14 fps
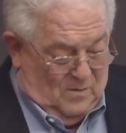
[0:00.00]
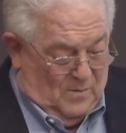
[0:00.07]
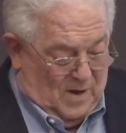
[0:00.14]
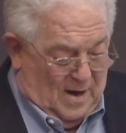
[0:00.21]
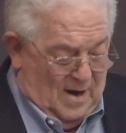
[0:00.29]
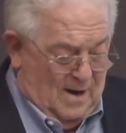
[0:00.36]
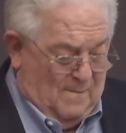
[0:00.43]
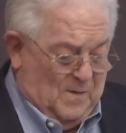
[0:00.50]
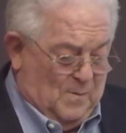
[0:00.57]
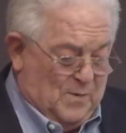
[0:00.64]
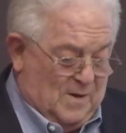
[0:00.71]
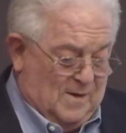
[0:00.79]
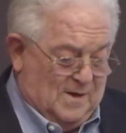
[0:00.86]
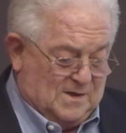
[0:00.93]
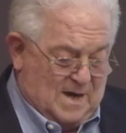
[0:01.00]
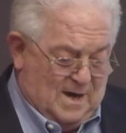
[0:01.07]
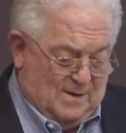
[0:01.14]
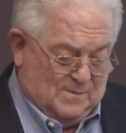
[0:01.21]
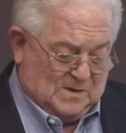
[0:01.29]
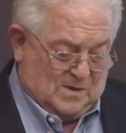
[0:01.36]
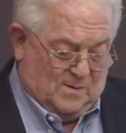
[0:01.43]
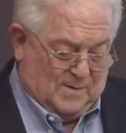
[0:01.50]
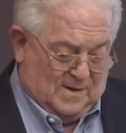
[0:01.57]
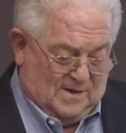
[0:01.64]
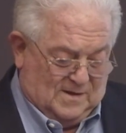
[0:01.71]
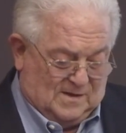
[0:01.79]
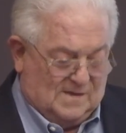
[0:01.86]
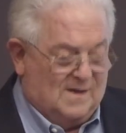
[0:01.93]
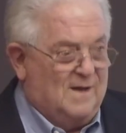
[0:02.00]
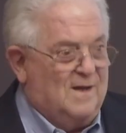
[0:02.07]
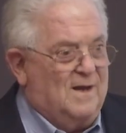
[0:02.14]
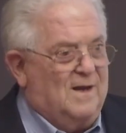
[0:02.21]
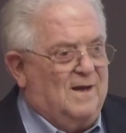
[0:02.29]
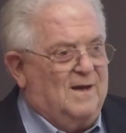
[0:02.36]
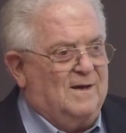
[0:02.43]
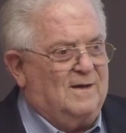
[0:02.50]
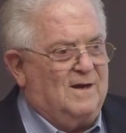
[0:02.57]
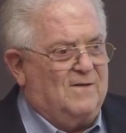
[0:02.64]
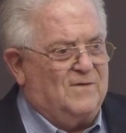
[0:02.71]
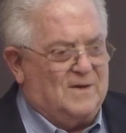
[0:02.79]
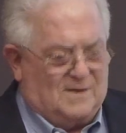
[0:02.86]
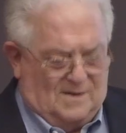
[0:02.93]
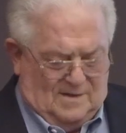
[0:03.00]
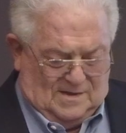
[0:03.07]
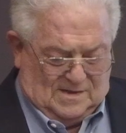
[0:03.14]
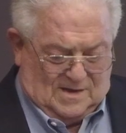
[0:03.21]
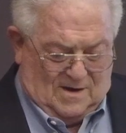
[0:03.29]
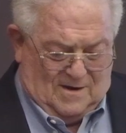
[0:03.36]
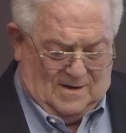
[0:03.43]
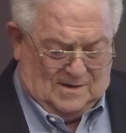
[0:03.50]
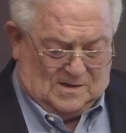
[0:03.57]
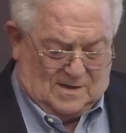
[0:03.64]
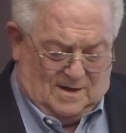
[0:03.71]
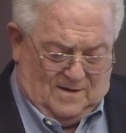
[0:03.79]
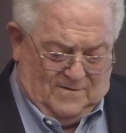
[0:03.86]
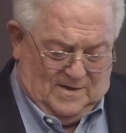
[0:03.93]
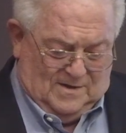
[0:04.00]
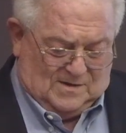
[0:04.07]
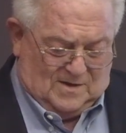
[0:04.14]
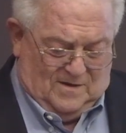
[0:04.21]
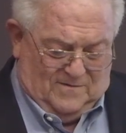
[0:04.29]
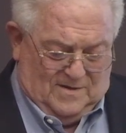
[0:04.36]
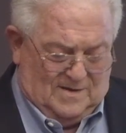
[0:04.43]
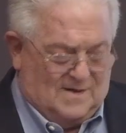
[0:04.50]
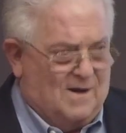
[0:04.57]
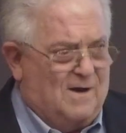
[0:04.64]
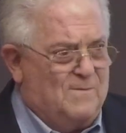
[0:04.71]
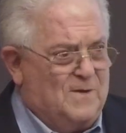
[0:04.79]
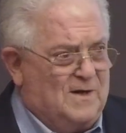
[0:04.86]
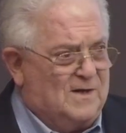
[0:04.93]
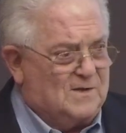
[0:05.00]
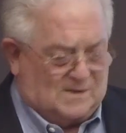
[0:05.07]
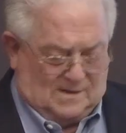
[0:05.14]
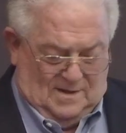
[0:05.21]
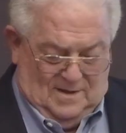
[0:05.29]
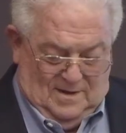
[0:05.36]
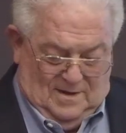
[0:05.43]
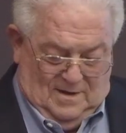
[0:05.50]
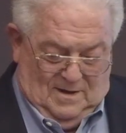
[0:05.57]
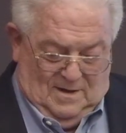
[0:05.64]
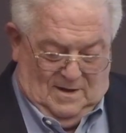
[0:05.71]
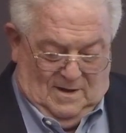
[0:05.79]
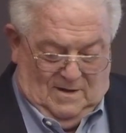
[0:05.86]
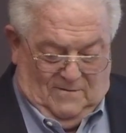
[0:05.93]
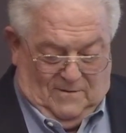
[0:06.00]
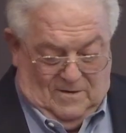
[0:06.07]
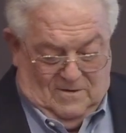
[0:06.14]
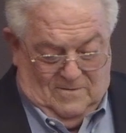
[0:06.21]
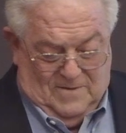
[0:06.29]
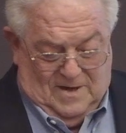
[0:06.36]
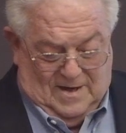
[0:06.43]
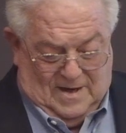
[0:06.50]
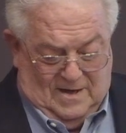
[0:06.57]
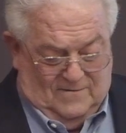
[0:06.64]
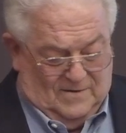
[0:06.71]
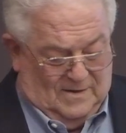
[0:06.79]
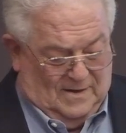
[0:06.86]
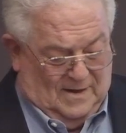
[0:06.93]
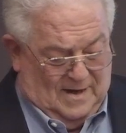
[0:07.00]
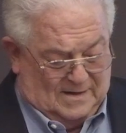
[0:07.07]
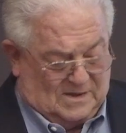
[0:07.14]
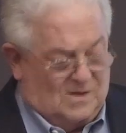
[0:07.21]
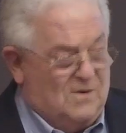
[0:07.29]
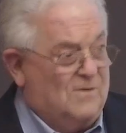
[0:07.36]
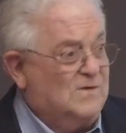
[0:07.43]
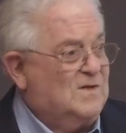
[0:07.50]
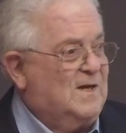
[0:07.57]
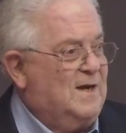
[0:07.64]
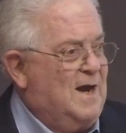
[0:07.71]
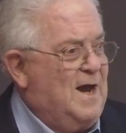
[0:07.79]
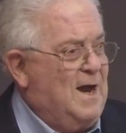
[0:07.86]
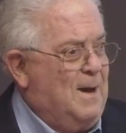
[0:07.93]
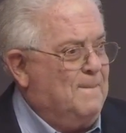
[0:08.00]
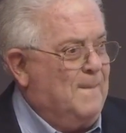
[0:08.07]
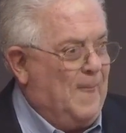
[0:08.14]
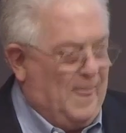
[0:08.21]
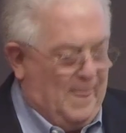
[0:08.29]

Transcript: to buy up the Polish ham surplus and give it to the star starving Soviet communists for whom he had even less use than ham.